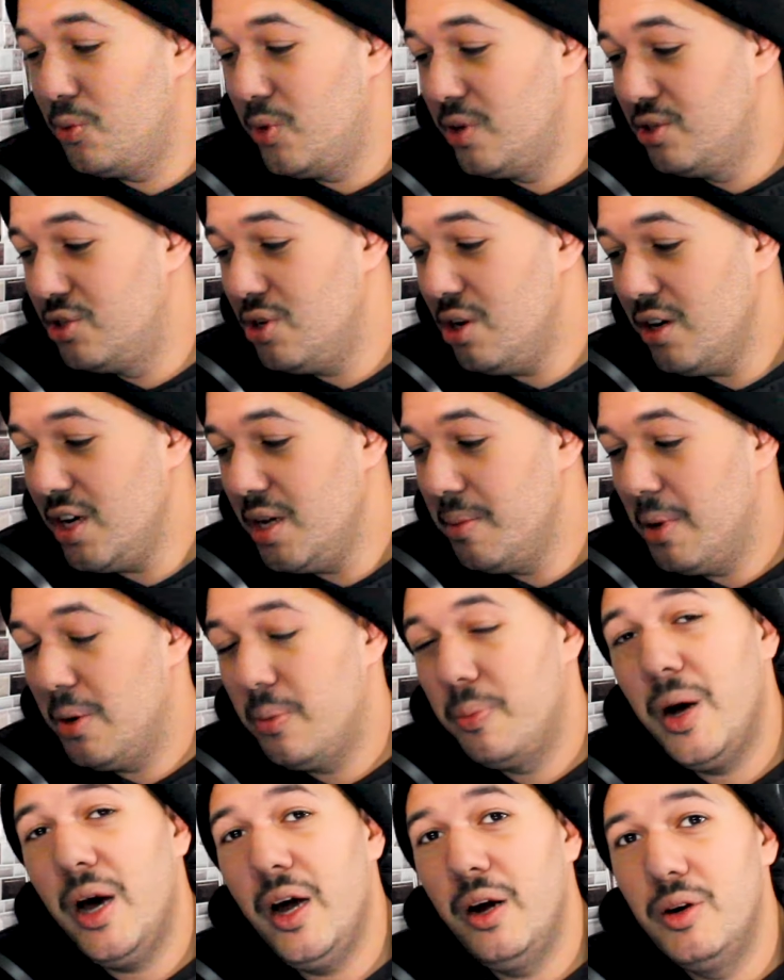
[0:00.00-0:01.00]
When talking
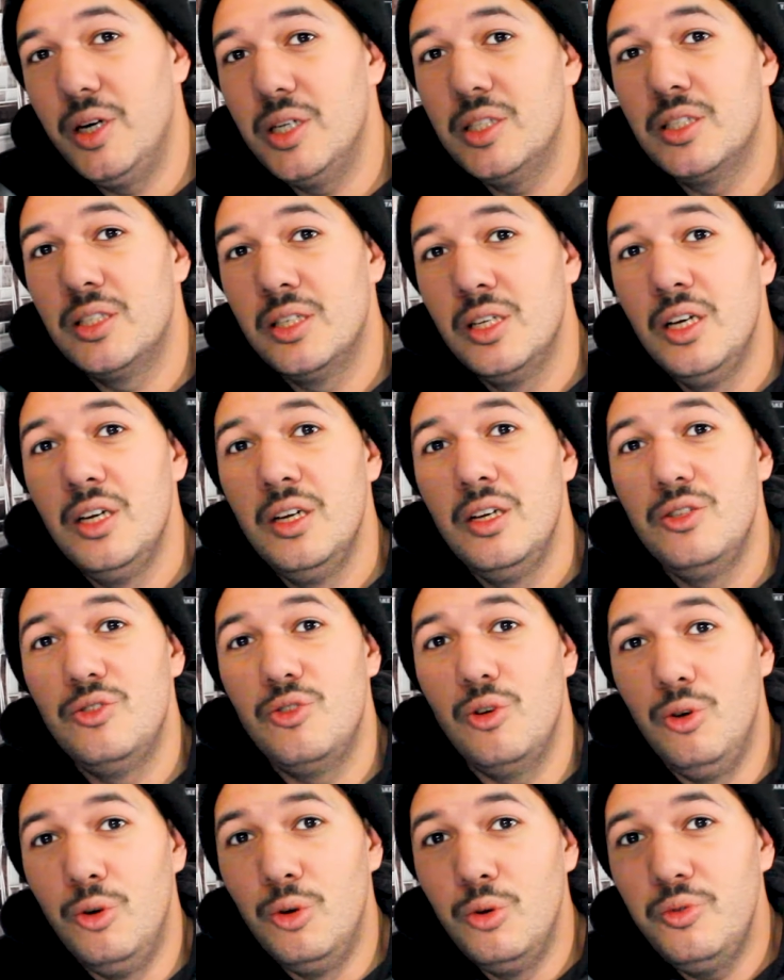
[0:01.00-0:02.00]
about pirates,
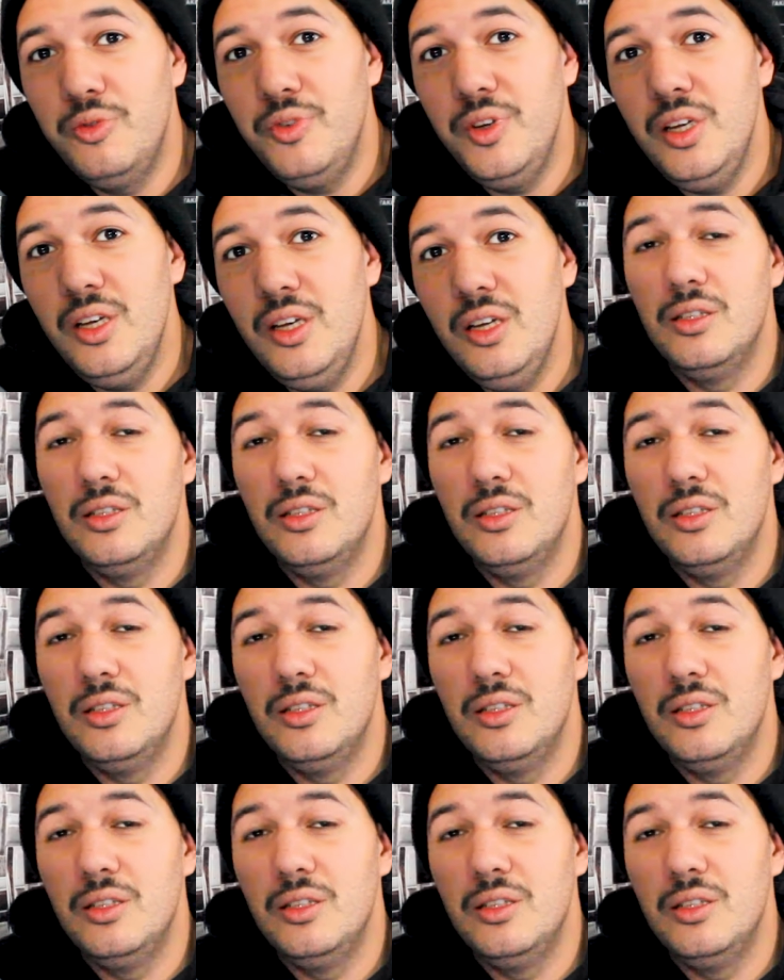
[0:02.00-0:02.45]
so Luffy,